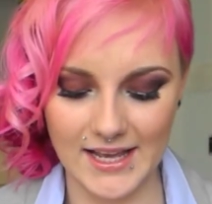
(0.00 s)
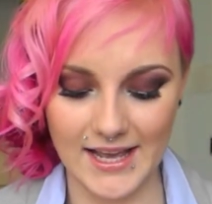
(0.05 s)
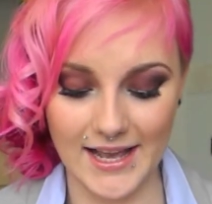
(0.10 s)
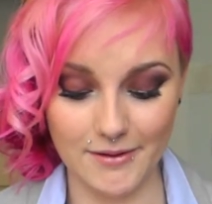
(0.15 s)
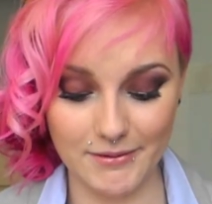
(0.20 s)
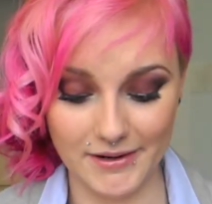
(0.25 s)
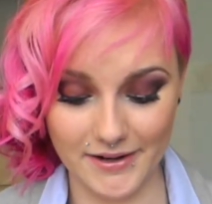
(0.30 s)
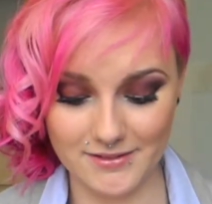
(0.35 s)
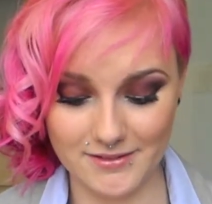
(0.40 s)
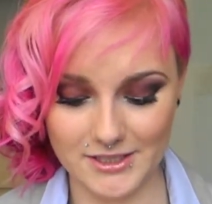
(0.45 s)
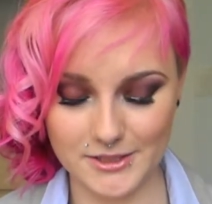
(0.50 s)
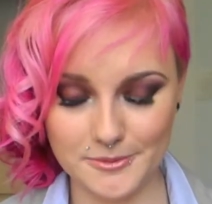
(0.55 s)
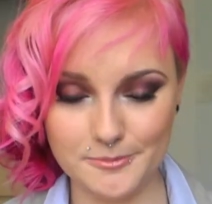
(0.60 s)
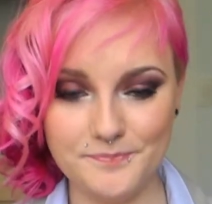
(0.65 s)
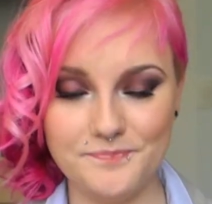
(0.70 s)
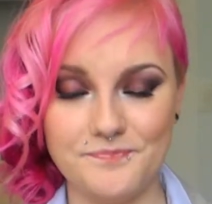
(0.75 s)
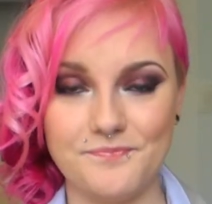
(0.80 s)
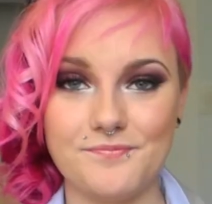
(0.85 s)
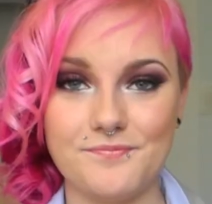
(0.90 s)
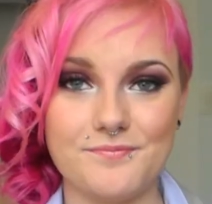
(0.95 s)
However,
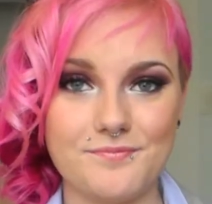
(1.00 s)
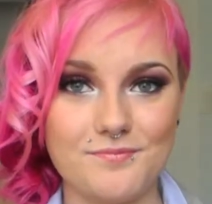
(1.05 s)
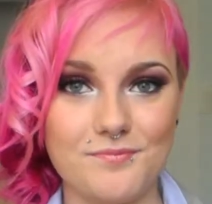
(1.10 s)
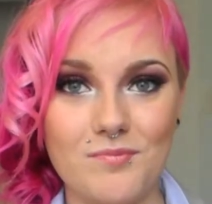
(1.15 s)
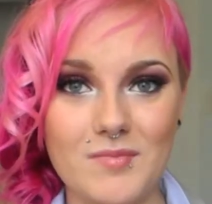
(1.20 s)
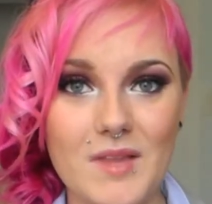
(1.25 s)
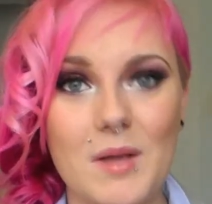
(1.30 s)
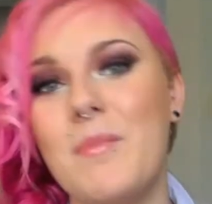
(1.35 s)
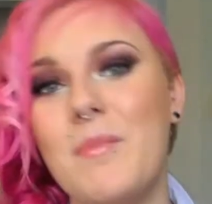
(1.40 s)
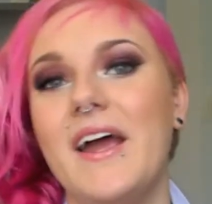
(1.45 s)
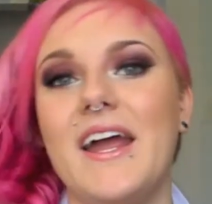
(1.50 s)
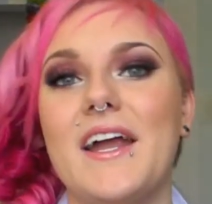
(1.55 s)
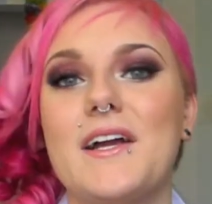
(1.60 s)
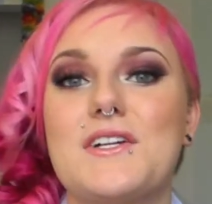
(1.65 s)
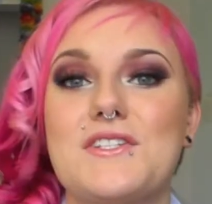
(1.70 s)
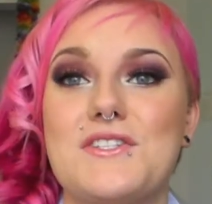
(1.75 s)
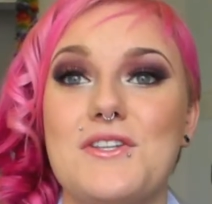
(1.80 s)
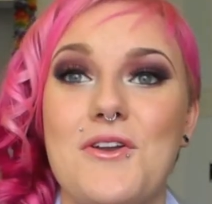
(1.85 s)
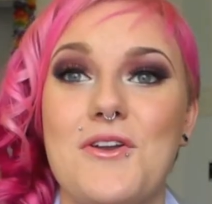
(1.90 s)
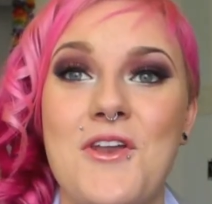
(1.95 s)
my hair
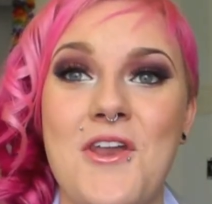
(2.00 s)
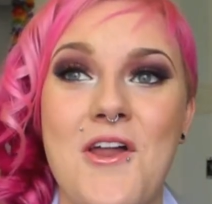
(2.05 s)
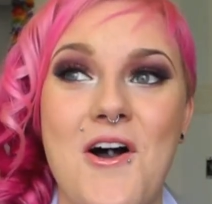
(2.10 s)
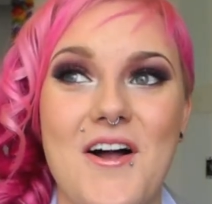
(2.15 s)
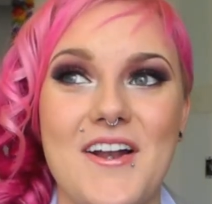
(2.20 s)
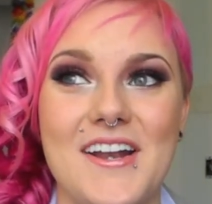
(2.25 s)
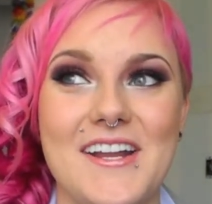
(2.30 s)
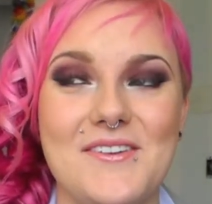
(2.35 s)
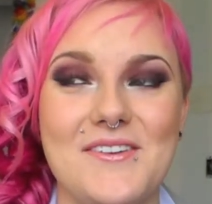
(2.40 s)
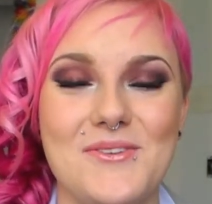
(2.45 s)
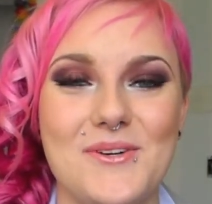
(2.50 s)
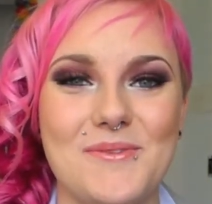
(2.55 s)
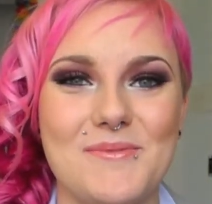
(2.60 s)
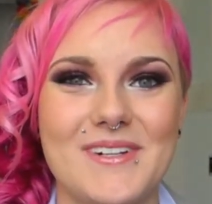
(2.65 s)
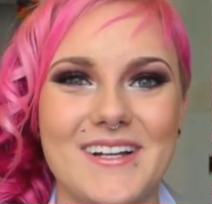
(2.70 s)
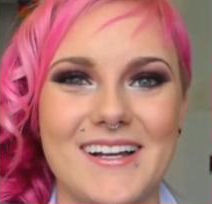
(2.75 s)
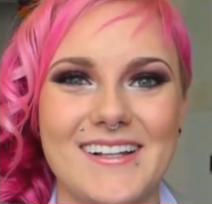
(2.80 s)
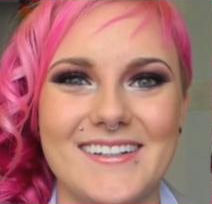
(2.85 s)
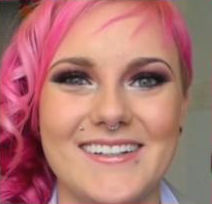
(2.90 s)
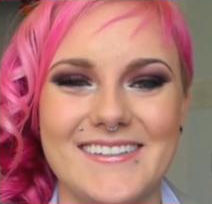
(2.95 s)
is not a
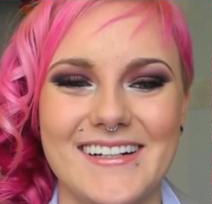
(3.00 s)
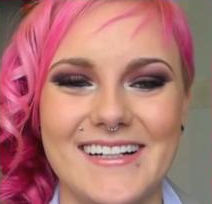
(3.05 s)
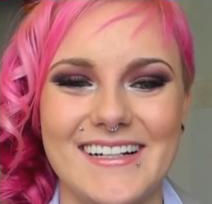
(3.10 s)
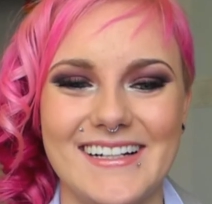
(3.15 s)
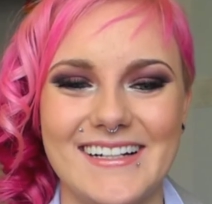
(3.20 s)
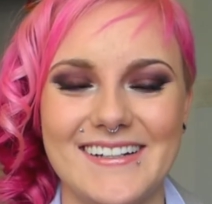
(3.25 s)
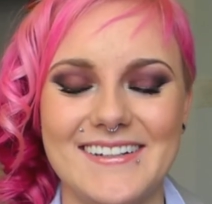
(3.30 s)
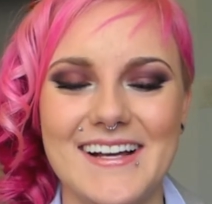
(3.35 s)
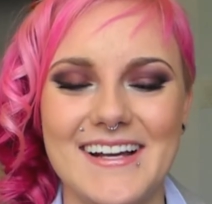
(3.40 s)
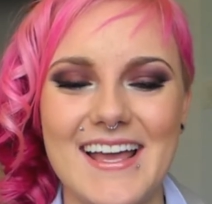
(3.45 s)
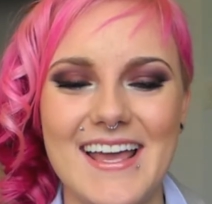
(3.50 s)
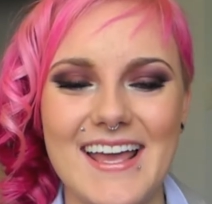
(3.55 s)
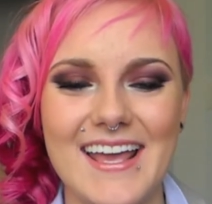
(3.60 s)
normal color right now,